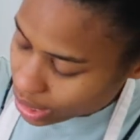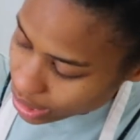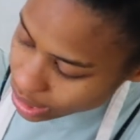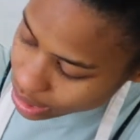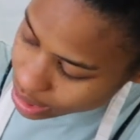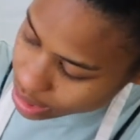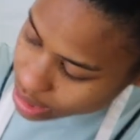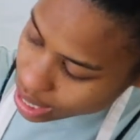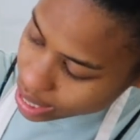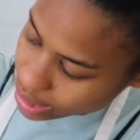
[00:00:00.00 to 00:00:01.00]
and
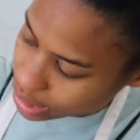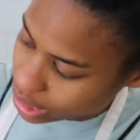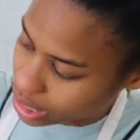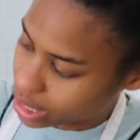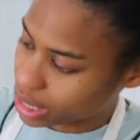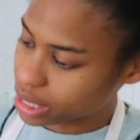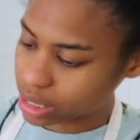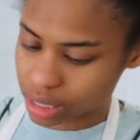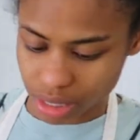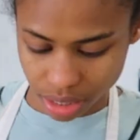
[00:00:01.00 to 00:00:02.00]
I got,
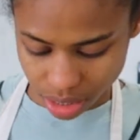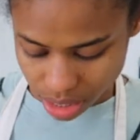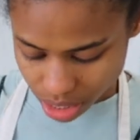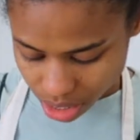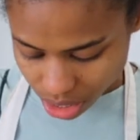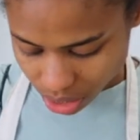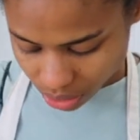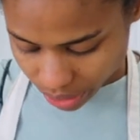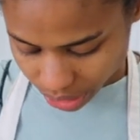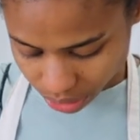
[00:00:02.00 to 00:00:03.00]

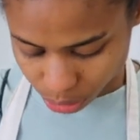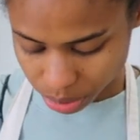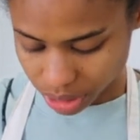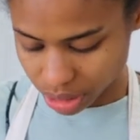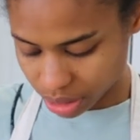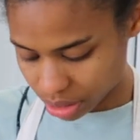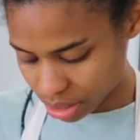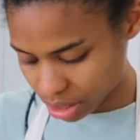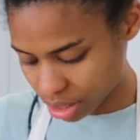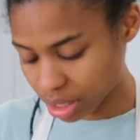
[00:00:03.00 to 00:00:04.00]
oh, I can open
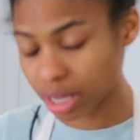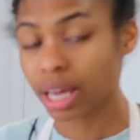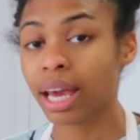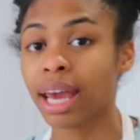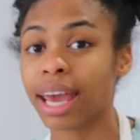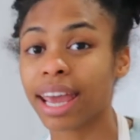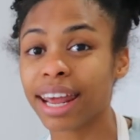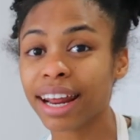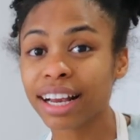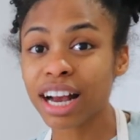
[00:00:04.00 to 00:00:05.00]
these,
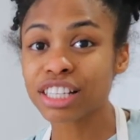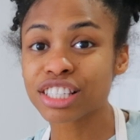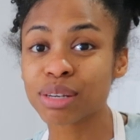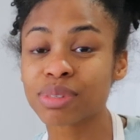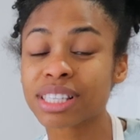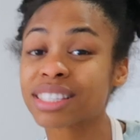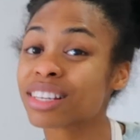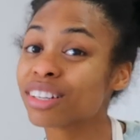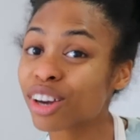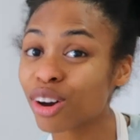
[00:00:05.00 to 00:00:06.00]
and I got some
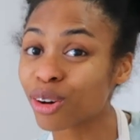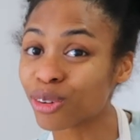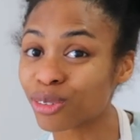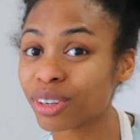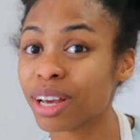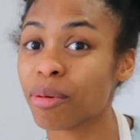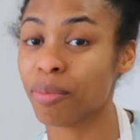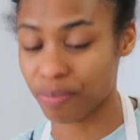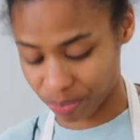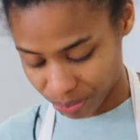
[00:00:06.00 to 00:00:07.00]
silicone
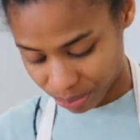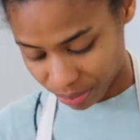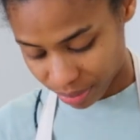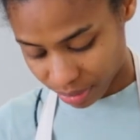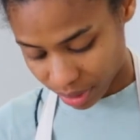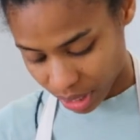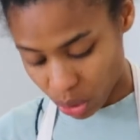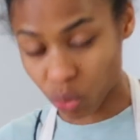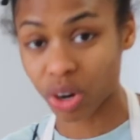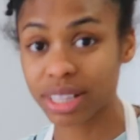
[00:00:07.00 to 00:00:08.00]

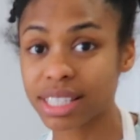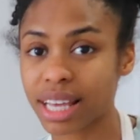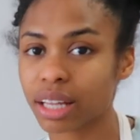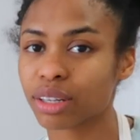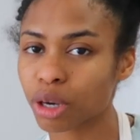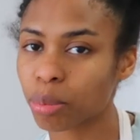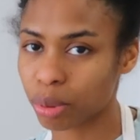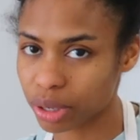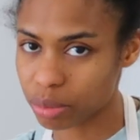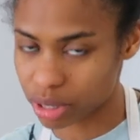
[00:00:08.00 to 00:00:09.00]
ones that look
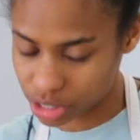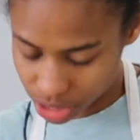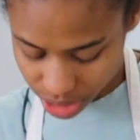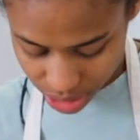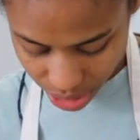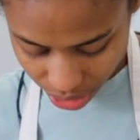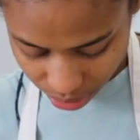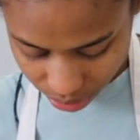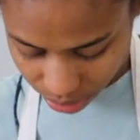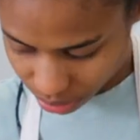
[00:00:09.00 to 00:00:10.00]
pretty much the same.